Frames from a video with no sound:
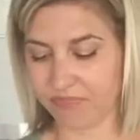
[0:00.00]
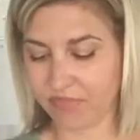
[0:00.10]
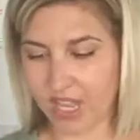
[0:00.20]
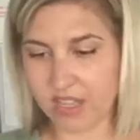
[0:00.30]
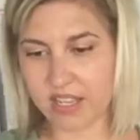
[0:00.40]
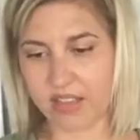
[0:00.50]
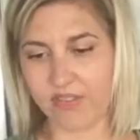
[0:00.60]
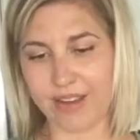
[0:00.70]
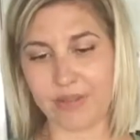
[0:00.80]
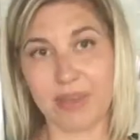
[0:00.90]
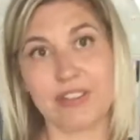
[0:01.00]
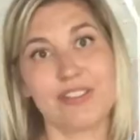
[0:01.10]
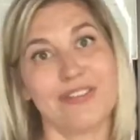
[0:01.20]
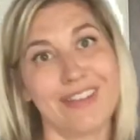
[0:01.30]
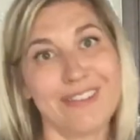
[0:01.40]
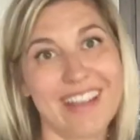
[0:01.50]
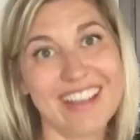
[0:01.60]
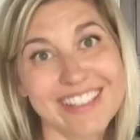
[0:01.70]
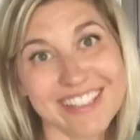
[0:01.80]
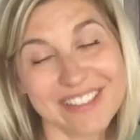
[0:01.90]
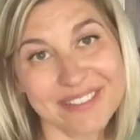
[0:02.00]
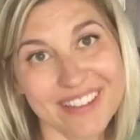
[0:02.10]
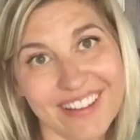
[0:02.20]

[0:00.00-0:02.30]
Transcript: I'll take a final picture for you guys so you can